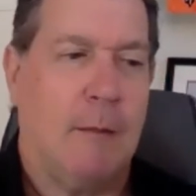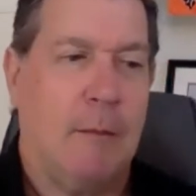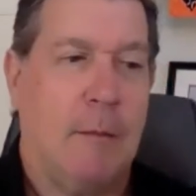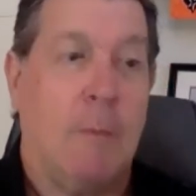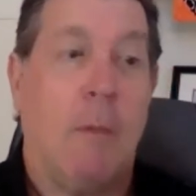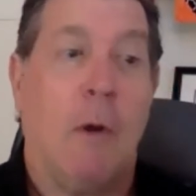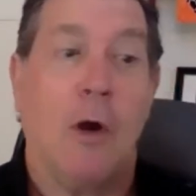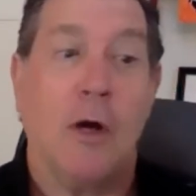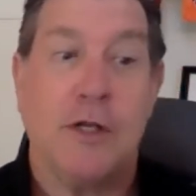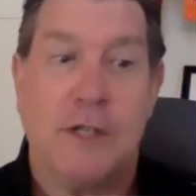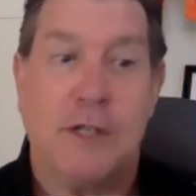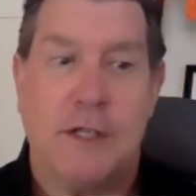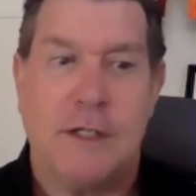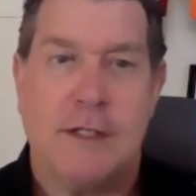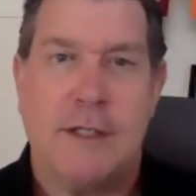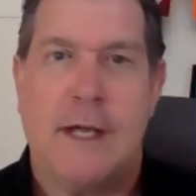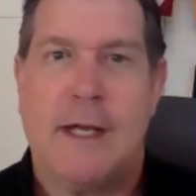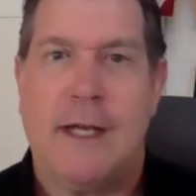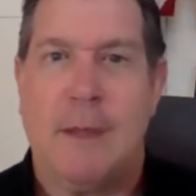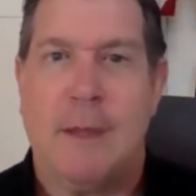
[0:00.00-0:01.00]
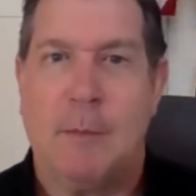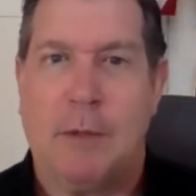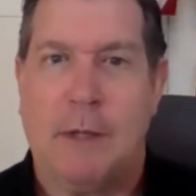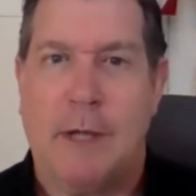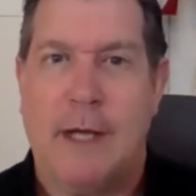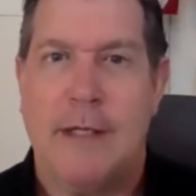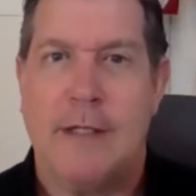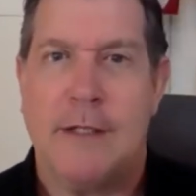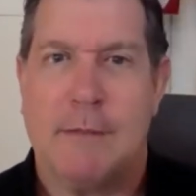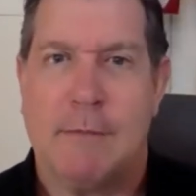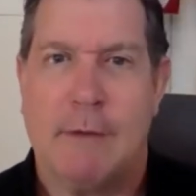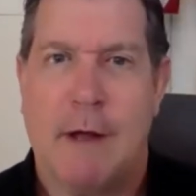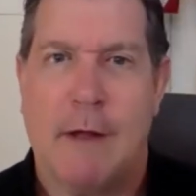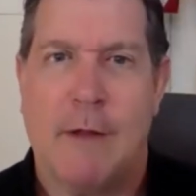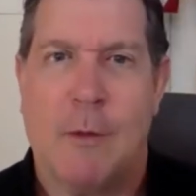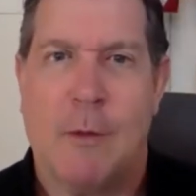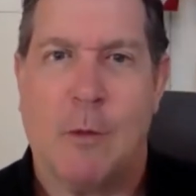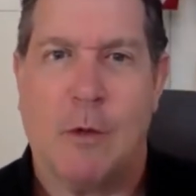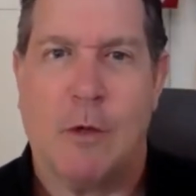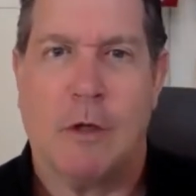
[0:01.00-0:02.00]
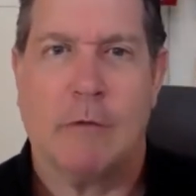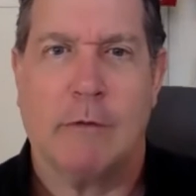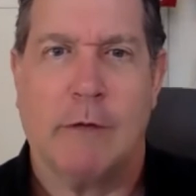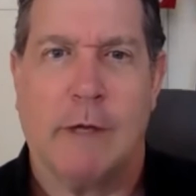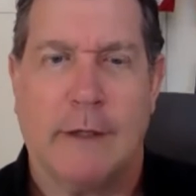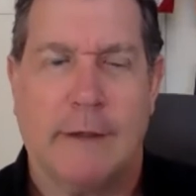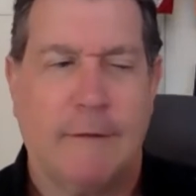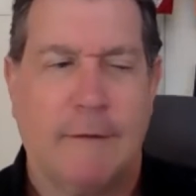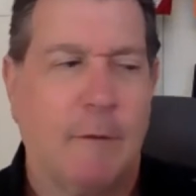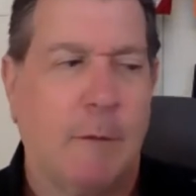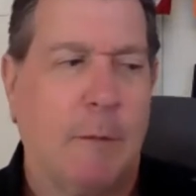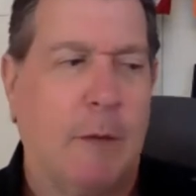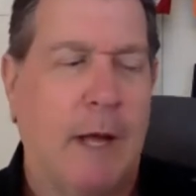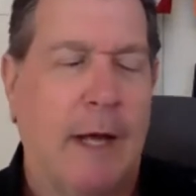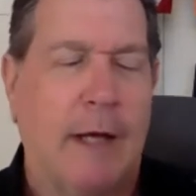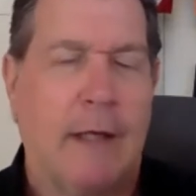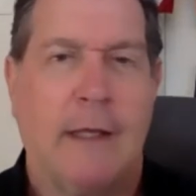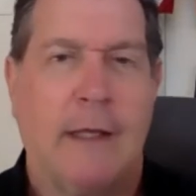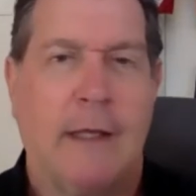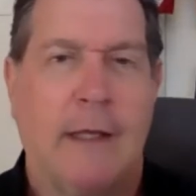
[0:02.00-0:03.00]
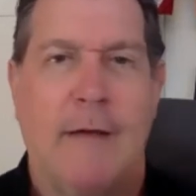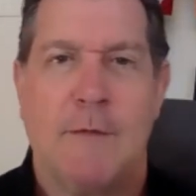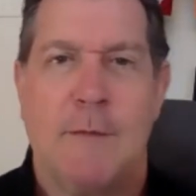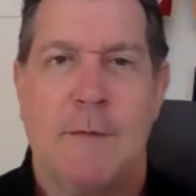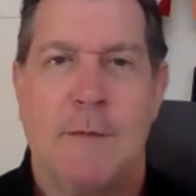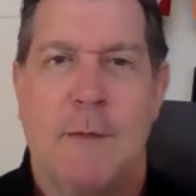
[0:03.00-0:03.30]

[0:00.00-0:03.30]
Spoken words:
marches taking place around the world relative to Black Lives